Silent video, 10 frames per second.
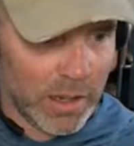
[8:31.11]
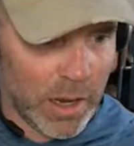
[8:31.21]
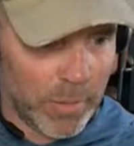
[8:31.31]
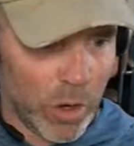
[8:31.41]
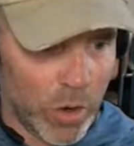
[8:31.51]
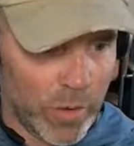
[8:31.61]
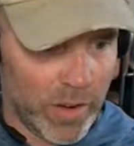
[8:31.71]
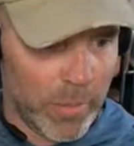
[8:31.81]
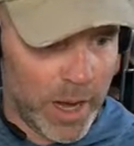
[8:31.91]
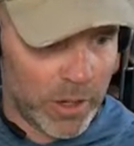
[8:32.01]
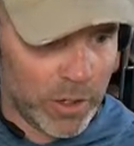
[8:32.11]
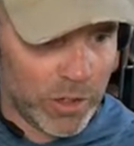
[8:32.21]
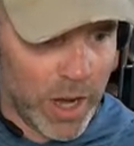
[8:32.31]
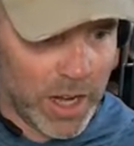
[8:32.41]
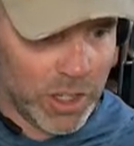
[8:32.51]
I'm going over to
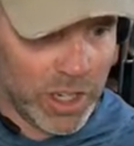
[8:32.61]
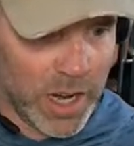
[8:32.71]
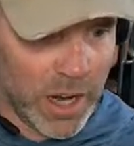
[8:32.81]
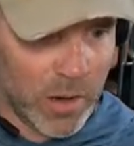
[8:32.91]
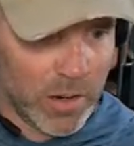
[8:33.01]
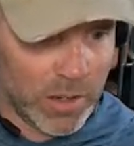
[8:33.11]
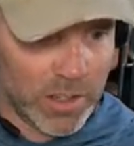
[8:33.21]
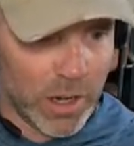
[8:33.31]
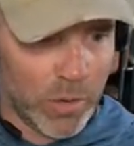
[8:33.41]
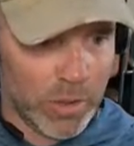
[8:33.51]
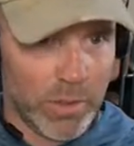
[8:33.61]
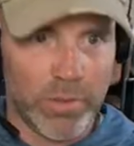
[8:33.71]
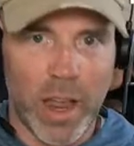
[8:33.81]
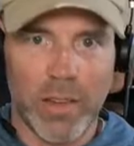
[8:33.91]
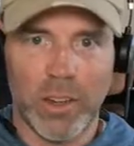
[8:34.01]
MicroStrategy now. I'll start with the
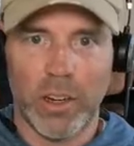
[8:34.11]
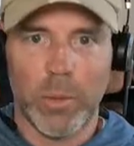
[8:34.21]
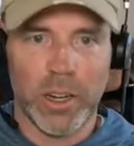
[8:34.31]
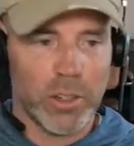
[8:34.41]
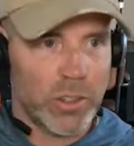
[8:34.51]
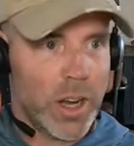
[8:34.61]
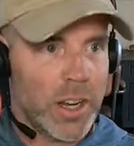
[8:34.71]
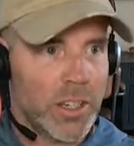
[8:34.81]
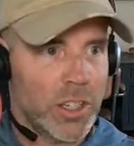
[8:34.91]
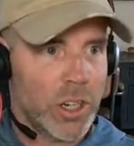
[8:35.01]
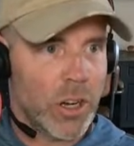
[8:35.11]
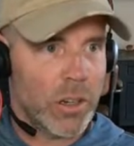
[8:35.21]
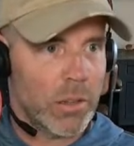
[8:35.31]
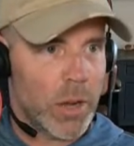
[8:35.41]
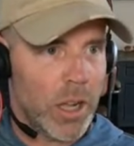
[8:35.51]
5-year MicroStrategy
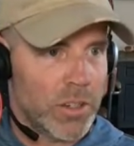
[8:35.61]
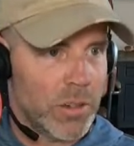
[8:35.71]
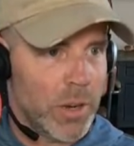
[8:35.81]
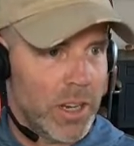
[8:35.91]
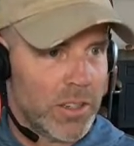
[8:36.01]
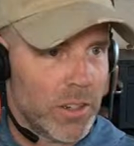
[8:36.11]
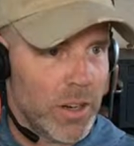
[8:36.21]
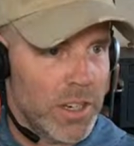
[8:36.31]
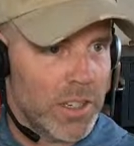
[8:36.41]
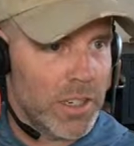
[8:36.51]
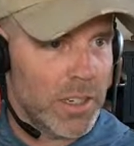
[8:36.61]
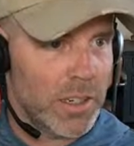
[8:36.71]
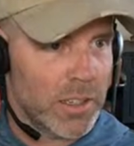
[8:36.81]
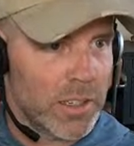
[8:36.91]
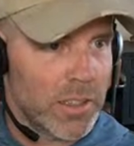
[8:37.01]
chart. The Bollinger Bands are crazy
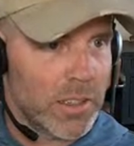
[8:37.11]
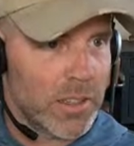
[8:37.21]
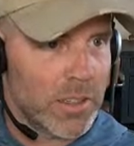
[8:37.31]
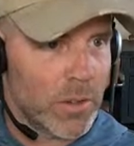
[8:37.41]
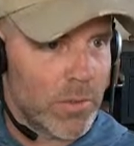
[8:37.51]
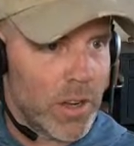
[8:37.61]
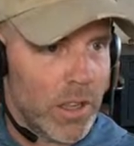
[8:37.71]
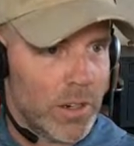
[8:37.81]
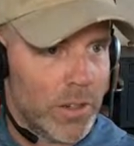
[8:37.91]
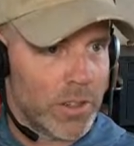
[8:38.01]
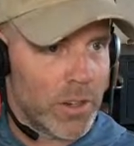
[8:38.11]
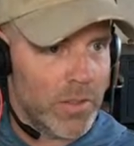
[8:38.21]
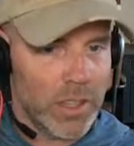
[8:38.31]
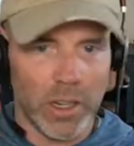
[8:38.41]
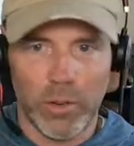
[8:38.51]
because it's so volatile, so I
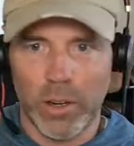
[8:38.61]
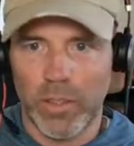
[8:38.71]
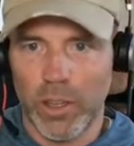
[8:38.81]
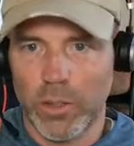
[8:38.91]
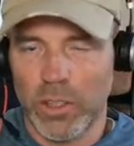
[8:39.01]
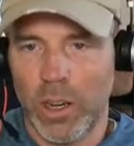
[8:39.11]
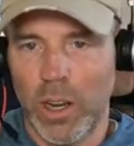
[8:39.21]
have to get rid of those.